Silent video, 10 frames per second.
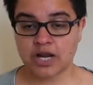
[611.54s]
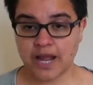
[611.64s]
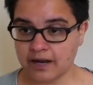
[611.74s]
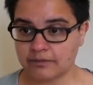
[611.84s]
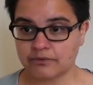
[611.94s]
I
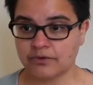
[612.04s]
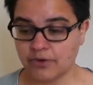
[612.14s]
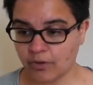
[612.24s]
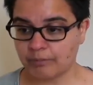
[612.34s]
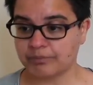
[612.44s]
can't
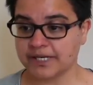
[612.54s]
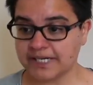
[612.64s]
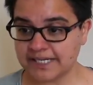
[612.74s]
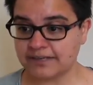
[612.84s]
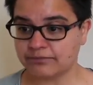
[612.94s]
not
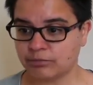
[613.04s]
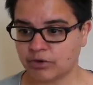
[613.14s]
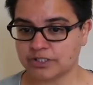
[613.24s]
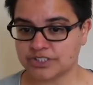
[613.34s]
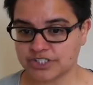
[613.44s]
believe
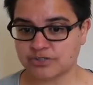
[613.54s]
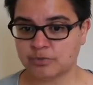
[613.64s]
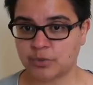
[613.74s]
what I just